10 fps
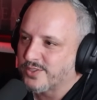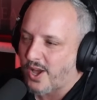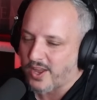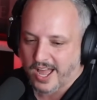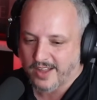goes
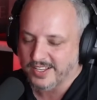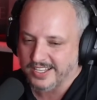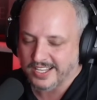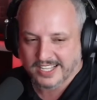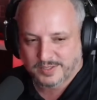all out.
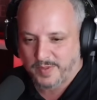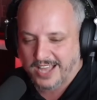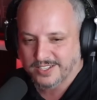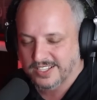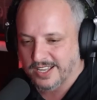This
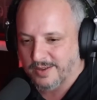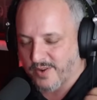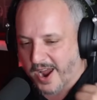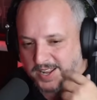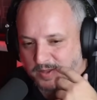past
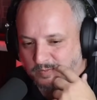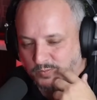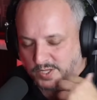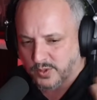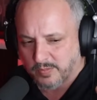Friday,
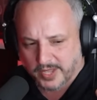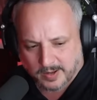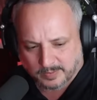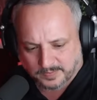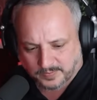because we played
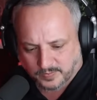them.